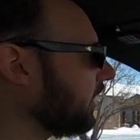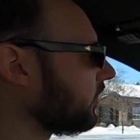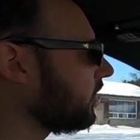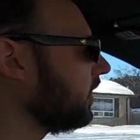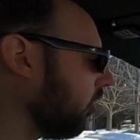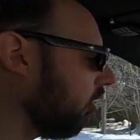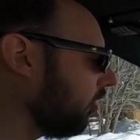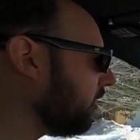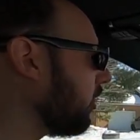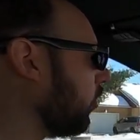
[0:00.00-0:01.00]
paint,
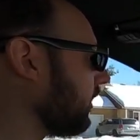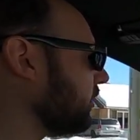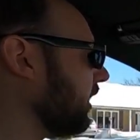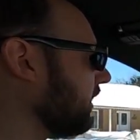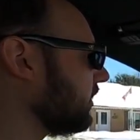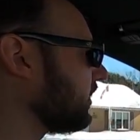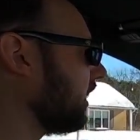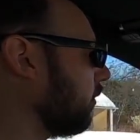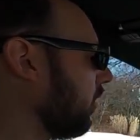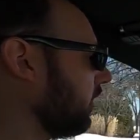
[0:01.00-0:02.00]
all the coating changes
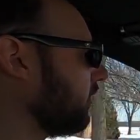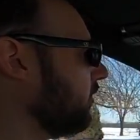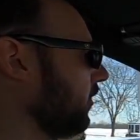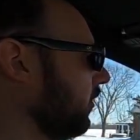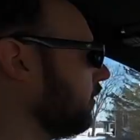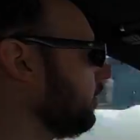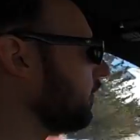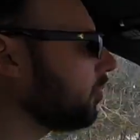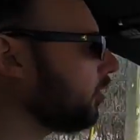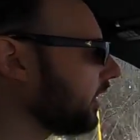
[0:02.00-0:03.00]
that I wanted to do,
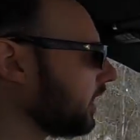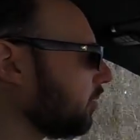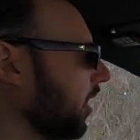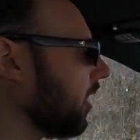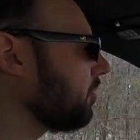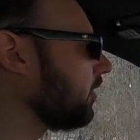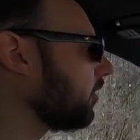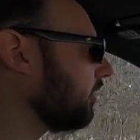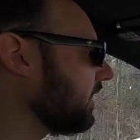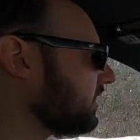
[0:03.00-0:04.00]
turbo inlet pipe,
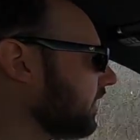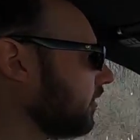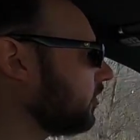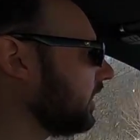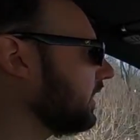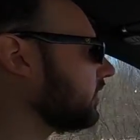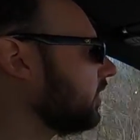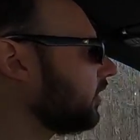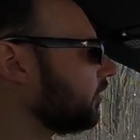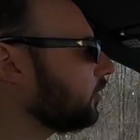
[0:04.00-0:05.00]
the resonator delete,
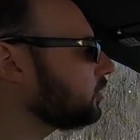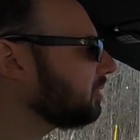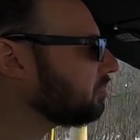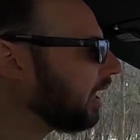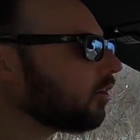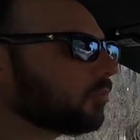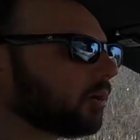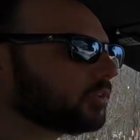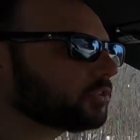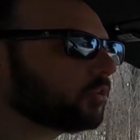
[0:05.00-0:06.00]
the Neuspeed power
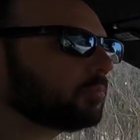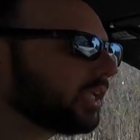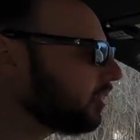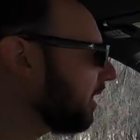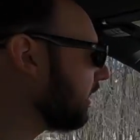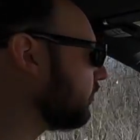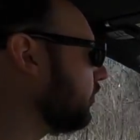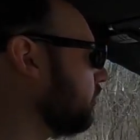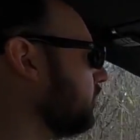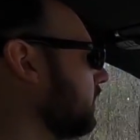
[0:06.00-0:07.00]
module, piggyback
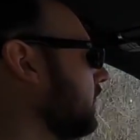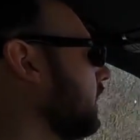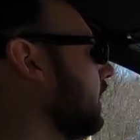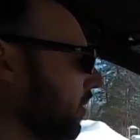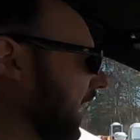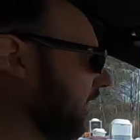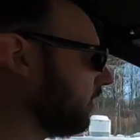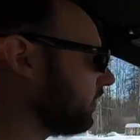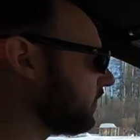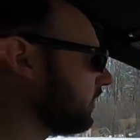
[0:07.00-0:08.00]
tune, all the
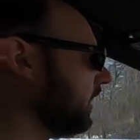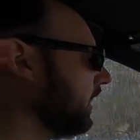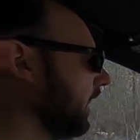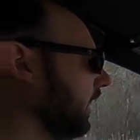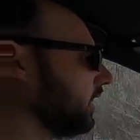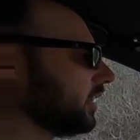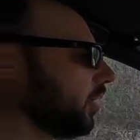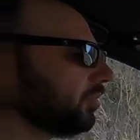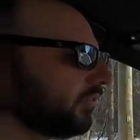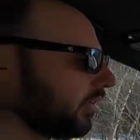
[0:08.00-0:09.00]
paddles, and a
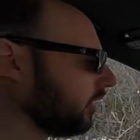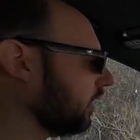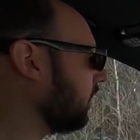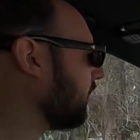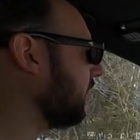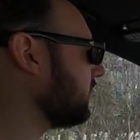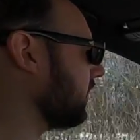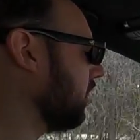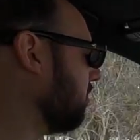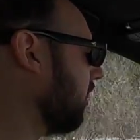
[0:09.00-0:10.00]
couple of other little things
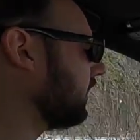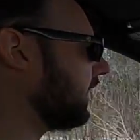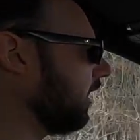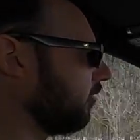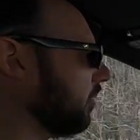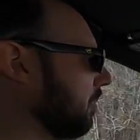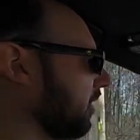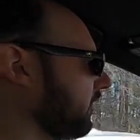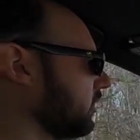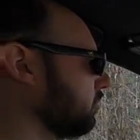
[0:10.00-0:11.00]
that I probably can't
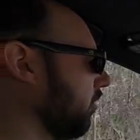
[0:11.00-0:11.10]
remember at this